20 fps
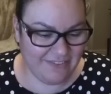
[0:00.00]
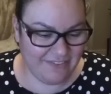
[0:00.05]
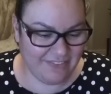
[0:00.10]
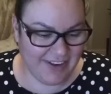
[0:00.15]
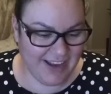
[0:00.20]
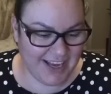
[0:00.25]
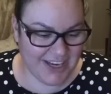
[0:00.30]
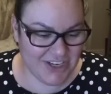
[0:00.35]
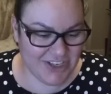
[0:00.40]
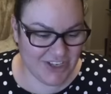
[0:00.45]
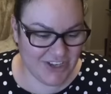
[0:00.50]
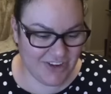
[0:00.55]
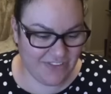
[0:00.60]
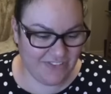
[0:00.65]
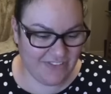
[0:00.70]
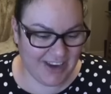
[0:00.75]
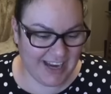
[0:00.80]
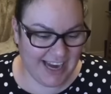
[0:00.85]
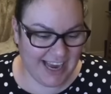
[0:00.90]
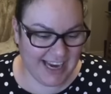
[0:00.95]
flash
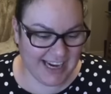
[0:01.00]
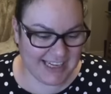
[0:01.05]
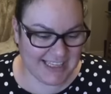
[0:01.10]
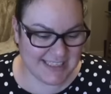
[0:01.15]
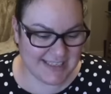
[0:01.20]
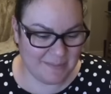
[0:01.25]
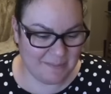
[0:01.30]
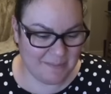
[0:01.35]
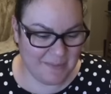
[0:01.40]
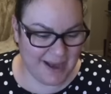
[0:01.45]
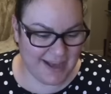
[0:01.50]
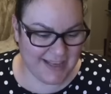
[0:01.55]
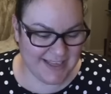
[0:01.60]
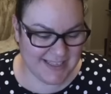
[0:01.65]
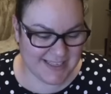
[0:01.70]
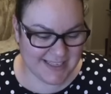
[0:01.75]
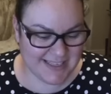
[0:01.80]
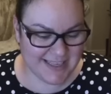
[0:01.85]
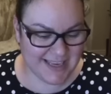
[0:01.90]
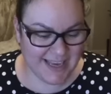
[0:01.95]
relax
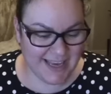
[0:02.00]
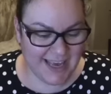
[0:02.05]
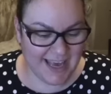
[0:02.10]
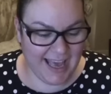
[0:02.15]
mask